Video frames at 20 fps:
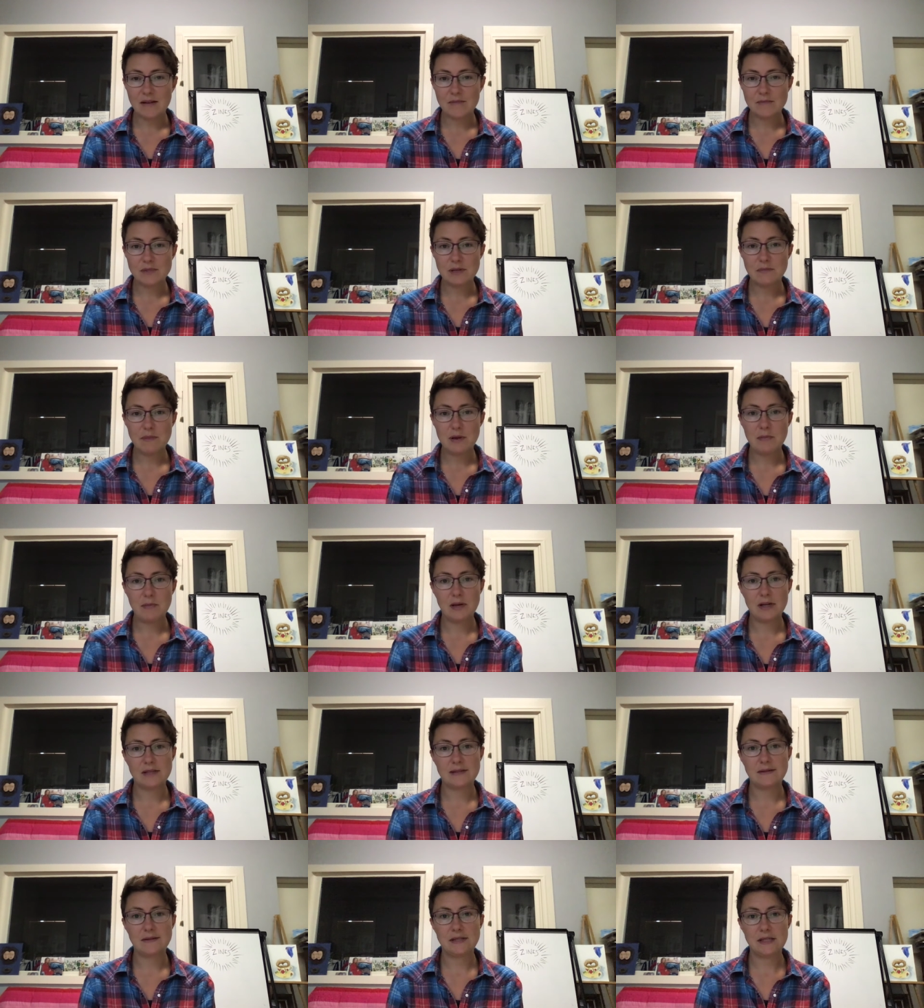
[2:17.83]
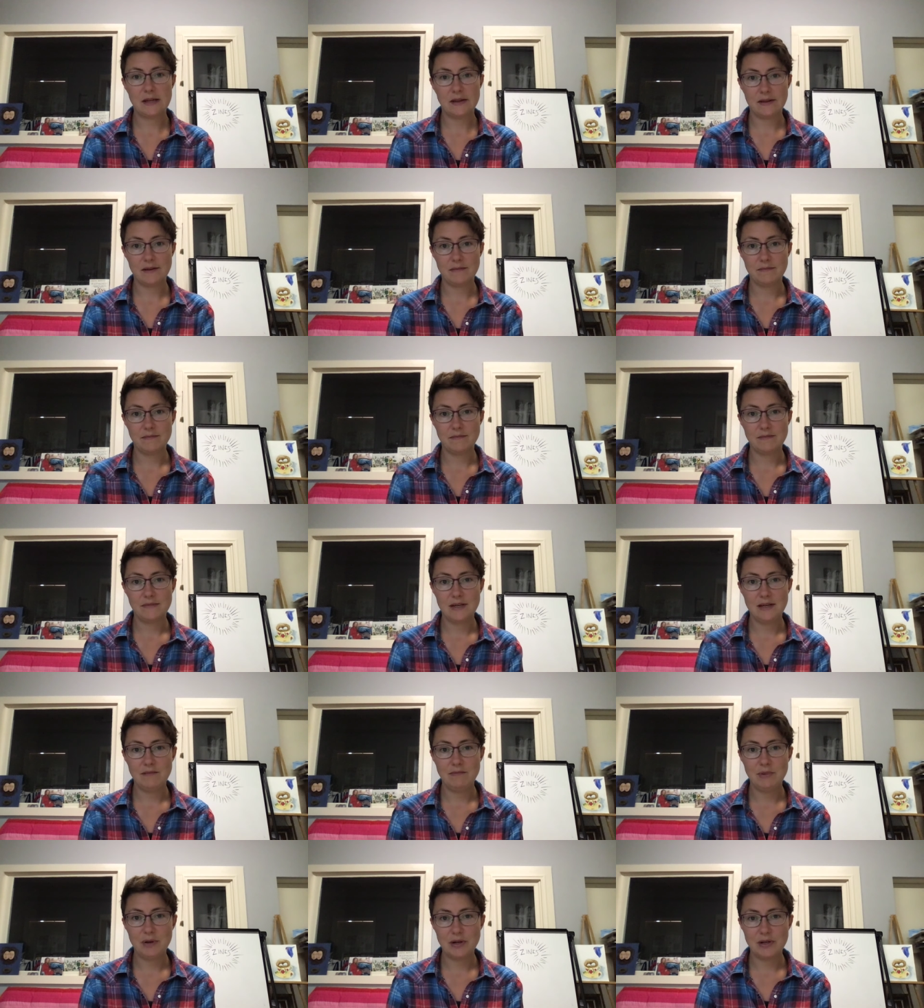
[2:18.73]
Some people also sell them
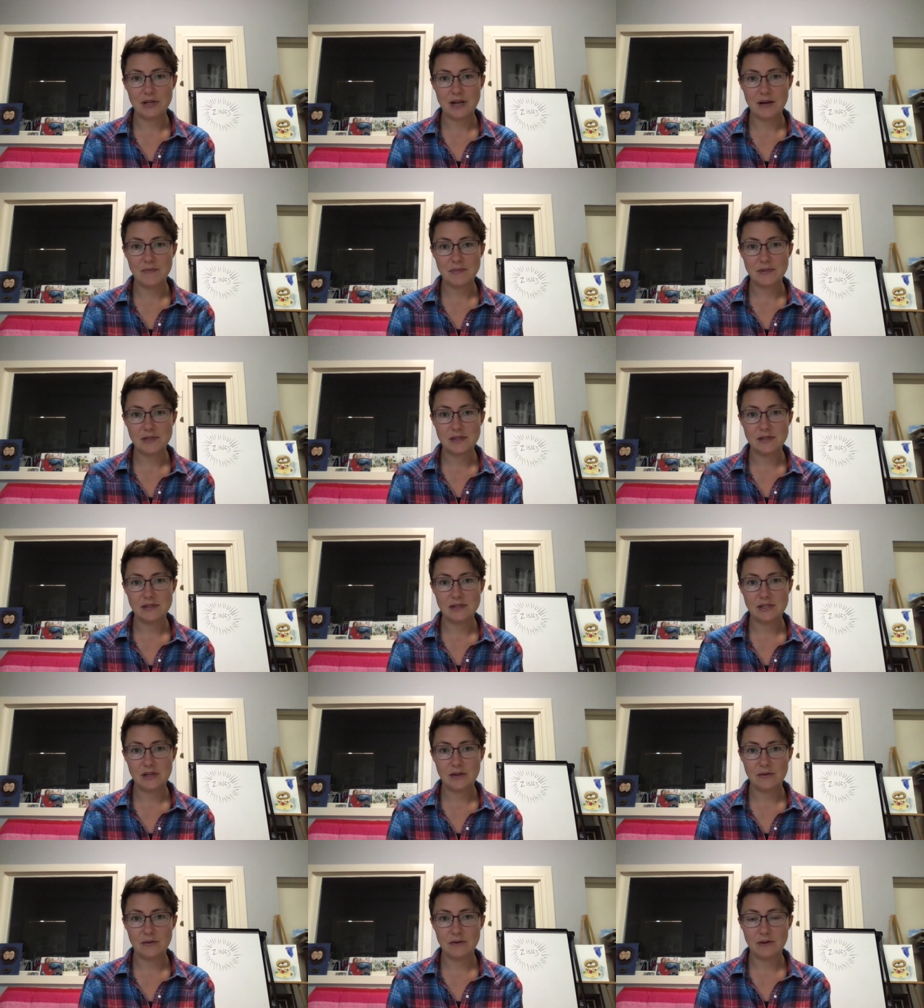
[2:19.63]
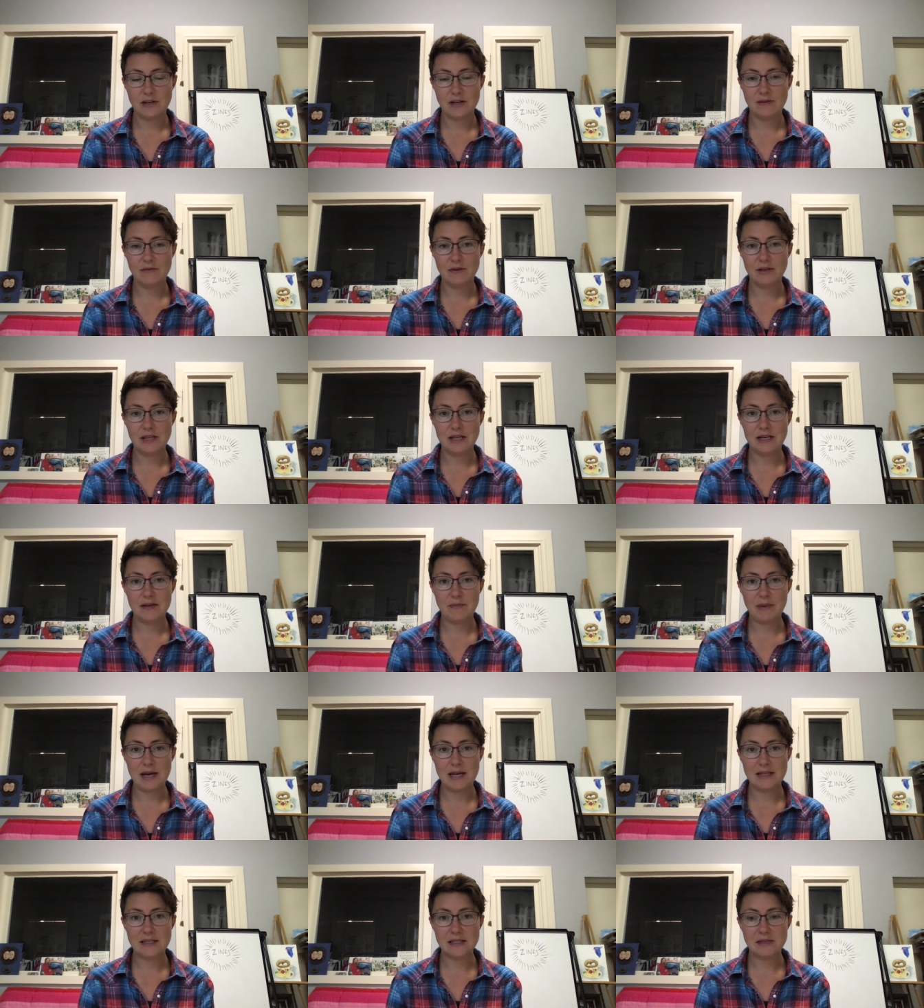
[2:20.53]
in bookshops, so it really
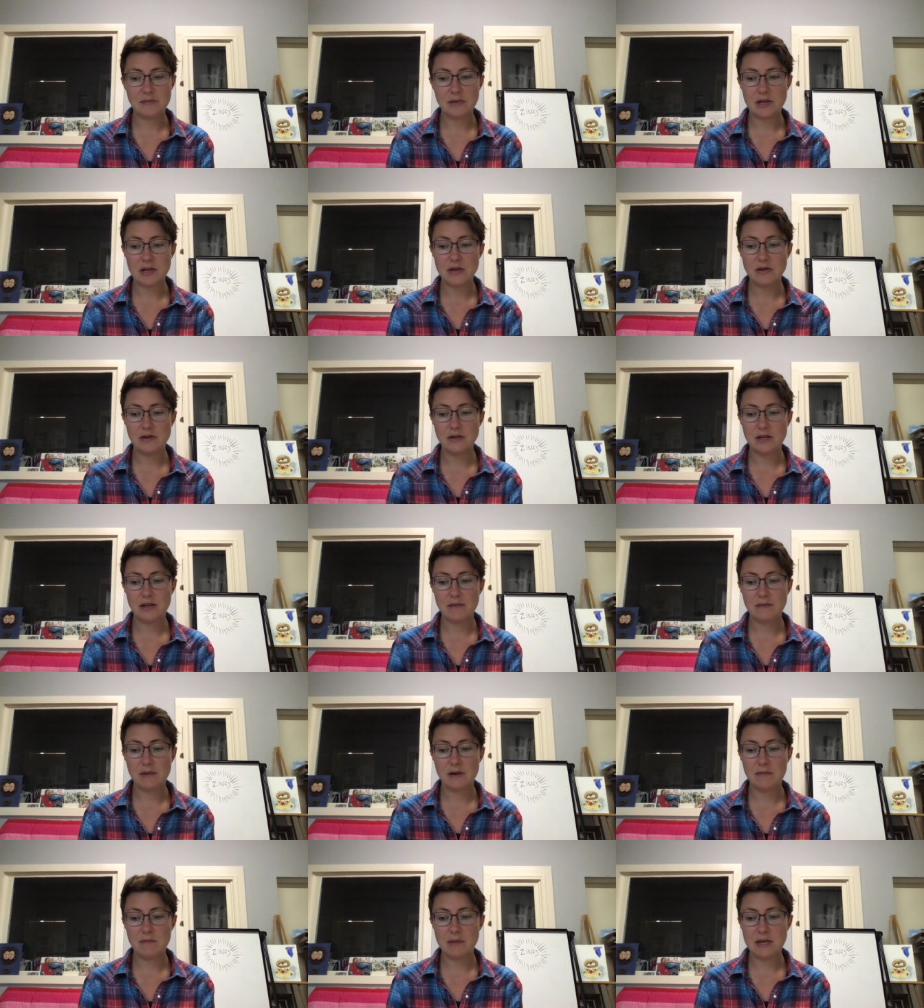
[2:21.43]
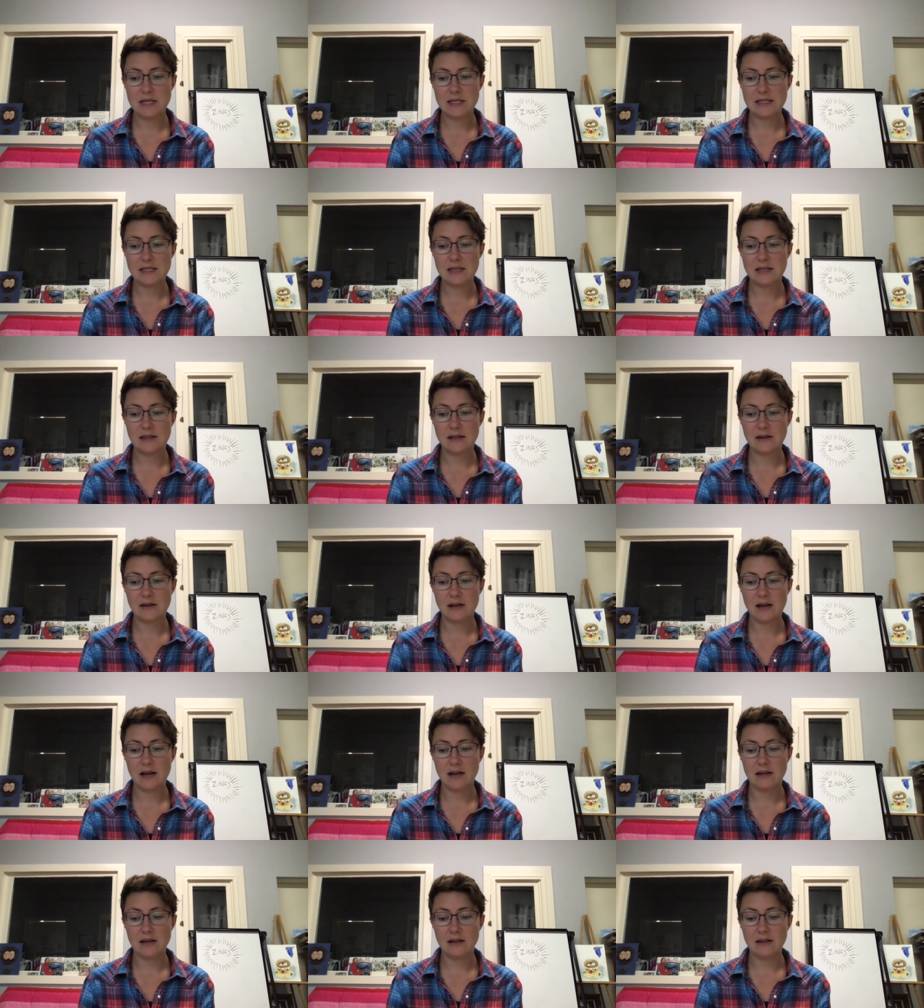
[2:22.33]
depends. But usually it means that
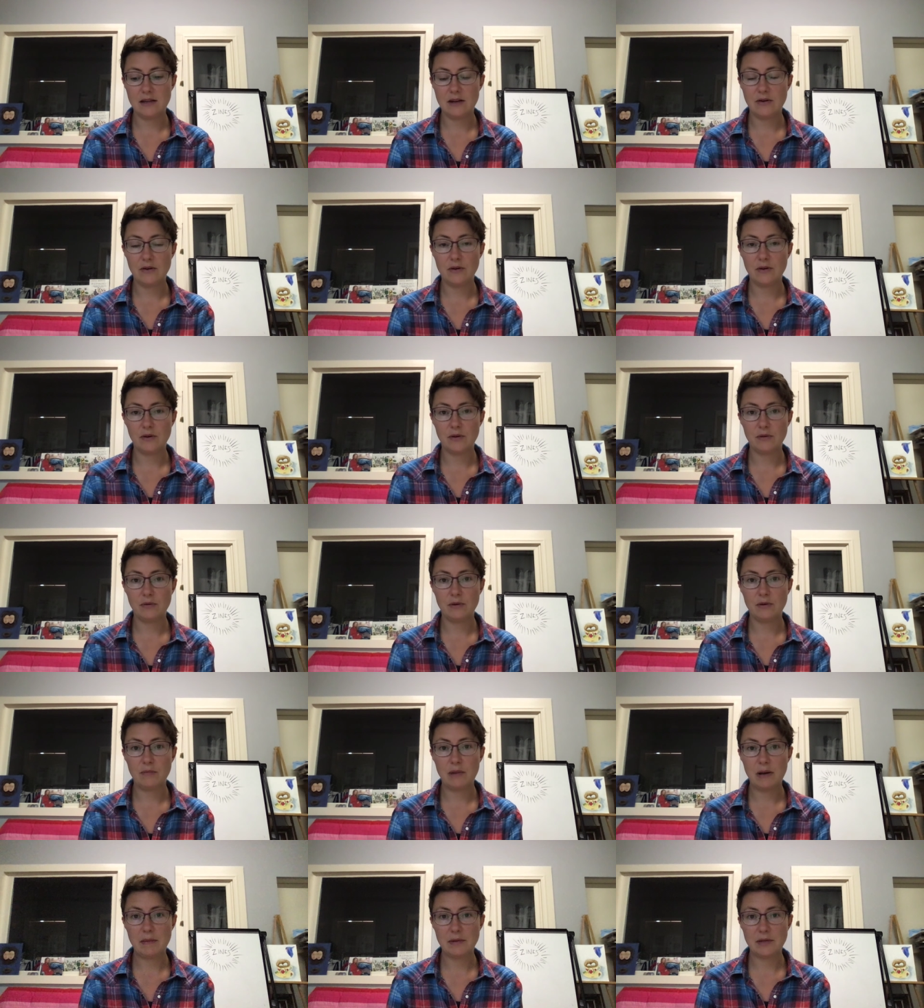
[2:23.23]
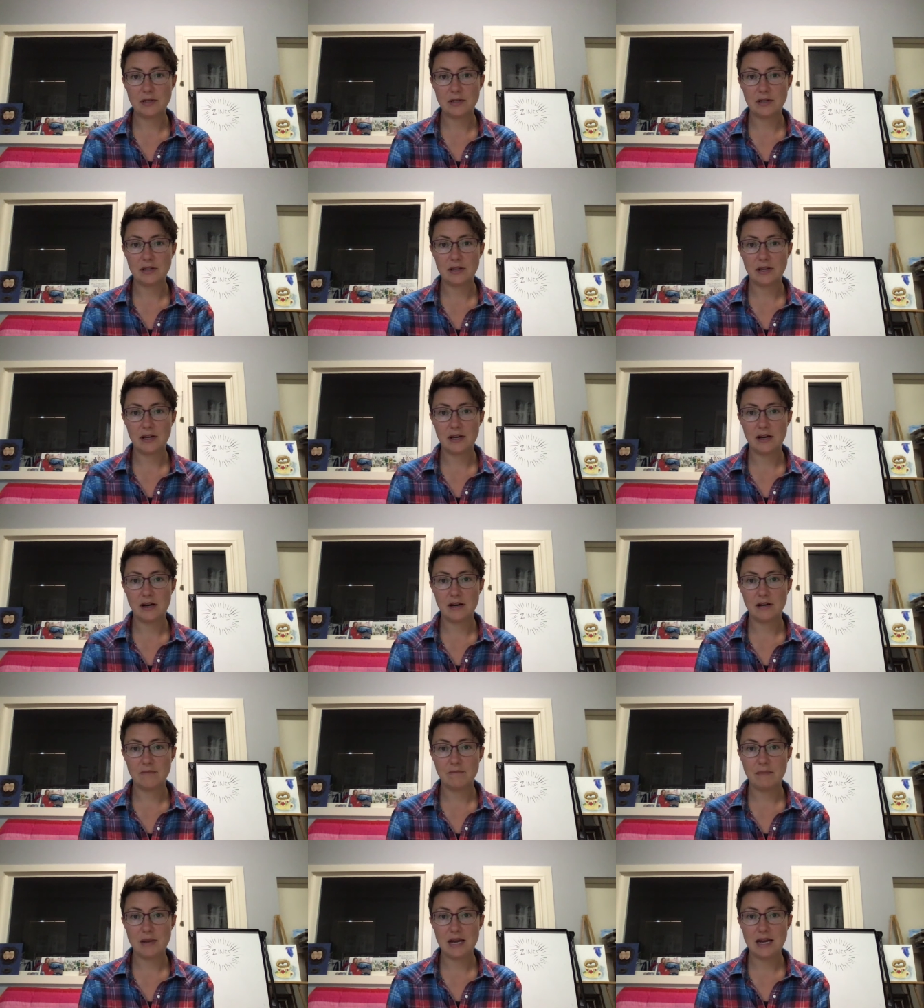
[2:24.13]
they don't go through a publisher. They are